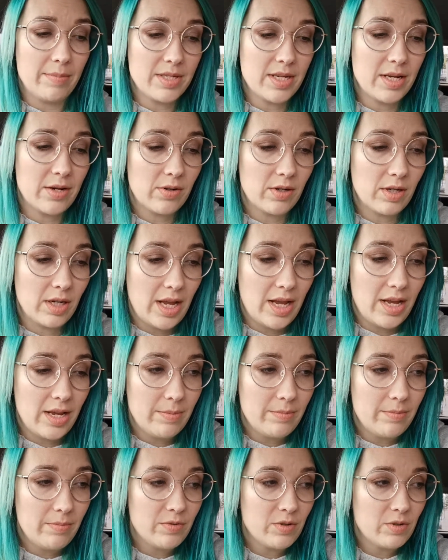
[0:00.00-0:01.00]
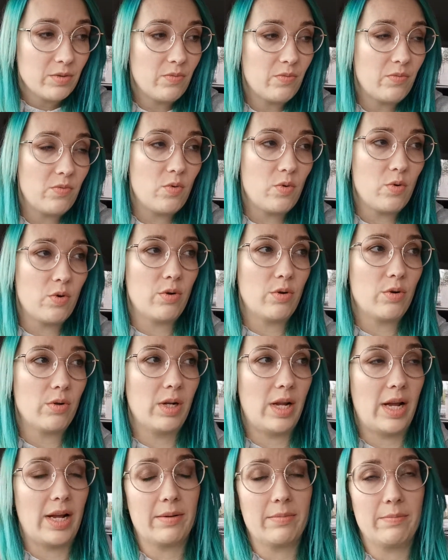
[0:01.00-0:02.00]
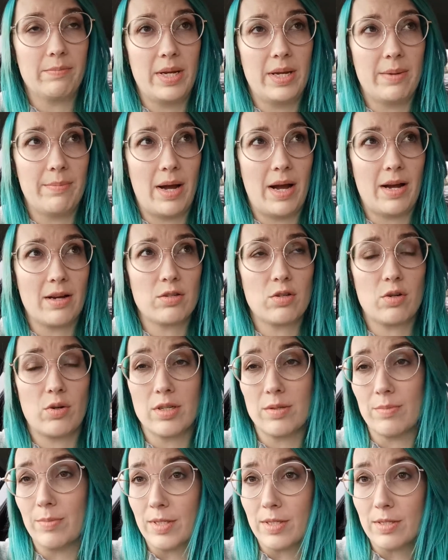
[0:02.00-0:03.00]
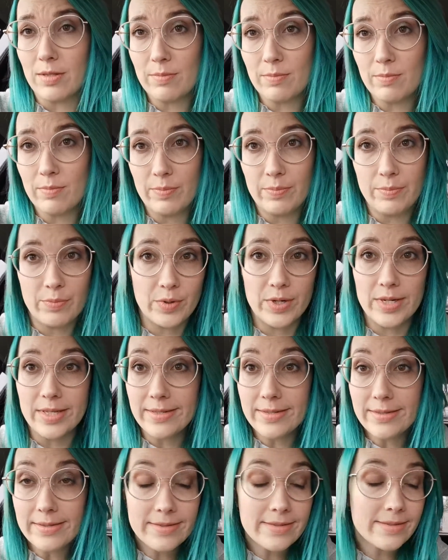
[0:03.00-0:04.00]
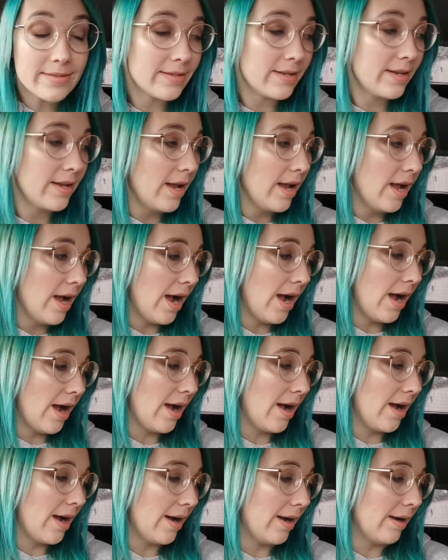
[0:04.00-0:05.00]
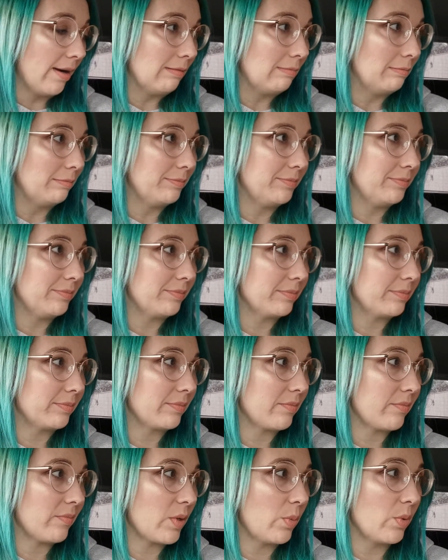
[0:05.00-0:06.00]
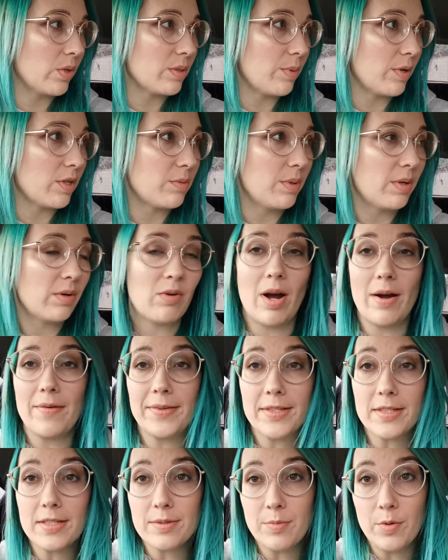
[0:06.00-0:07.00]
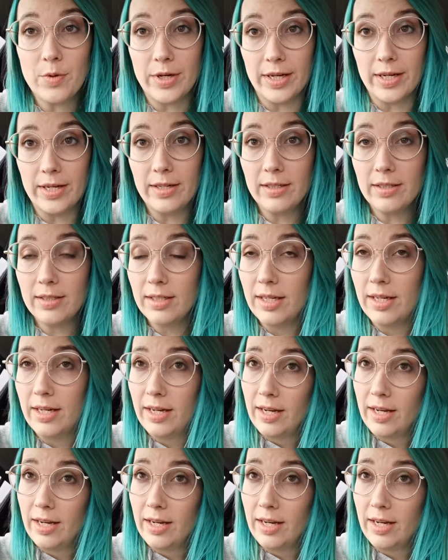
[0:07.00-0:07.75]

Secret Lab for like me and Mark's Christmas presents, we're supposed to be arriving this morning.